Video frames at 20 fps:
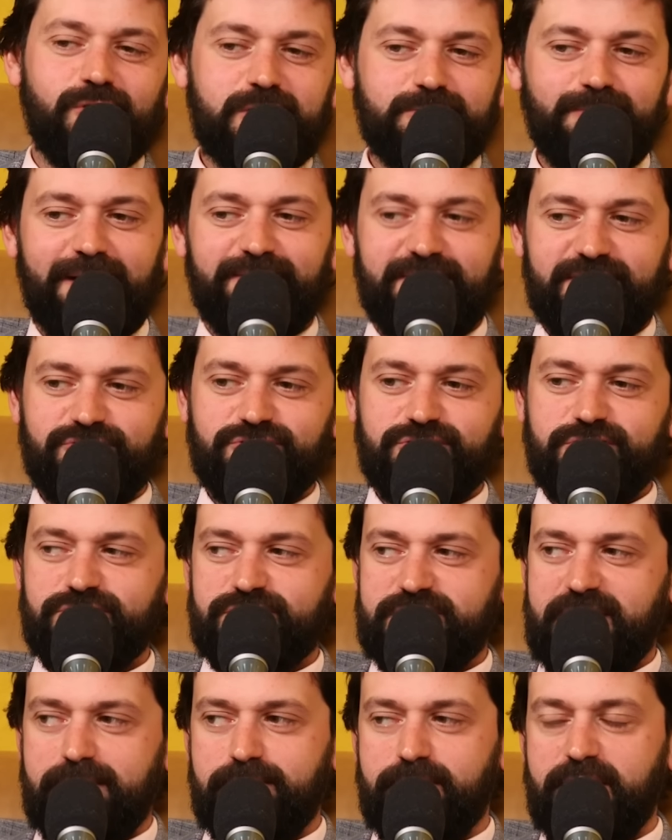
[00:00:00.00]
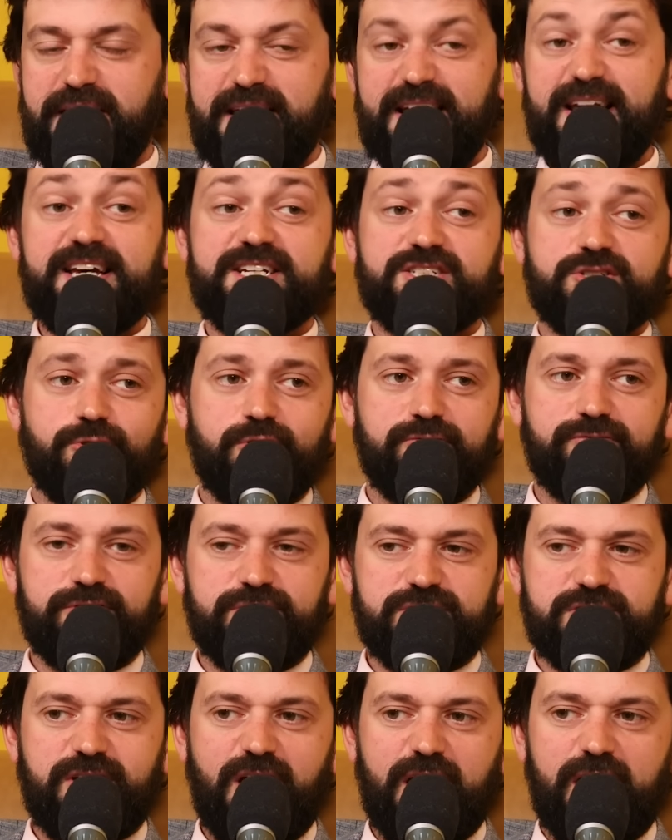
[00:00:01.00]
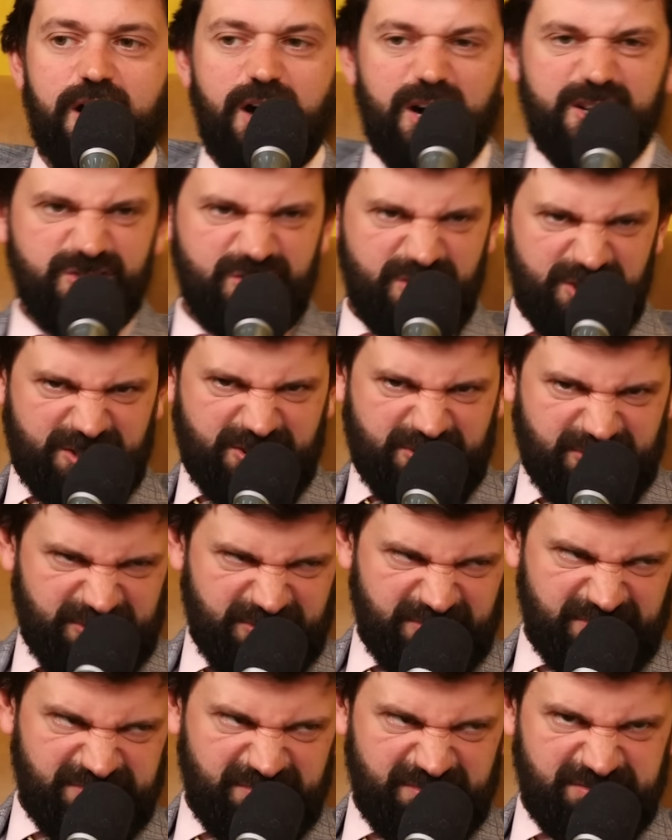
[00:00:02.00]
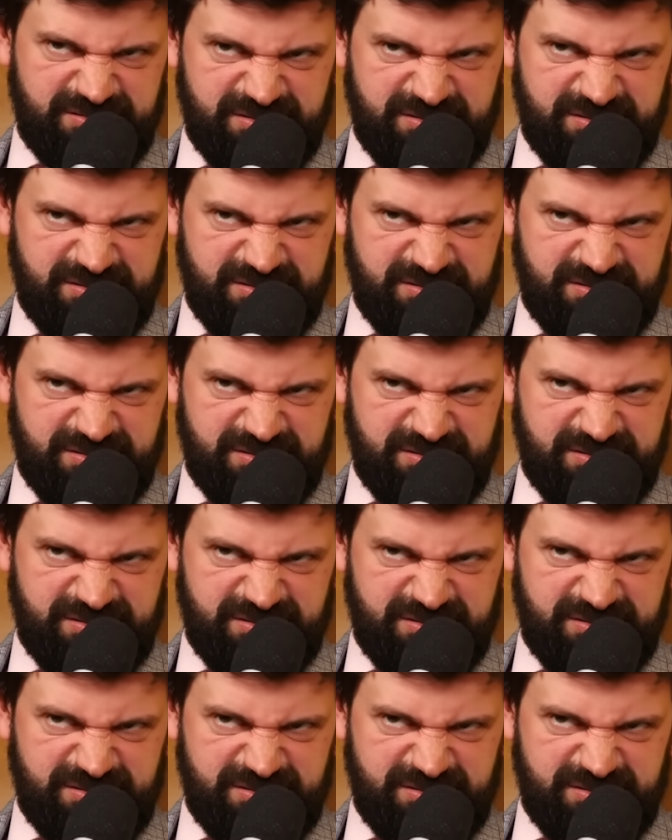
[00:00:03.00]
introduced him, but he is sort of on the sidelines, just sort of...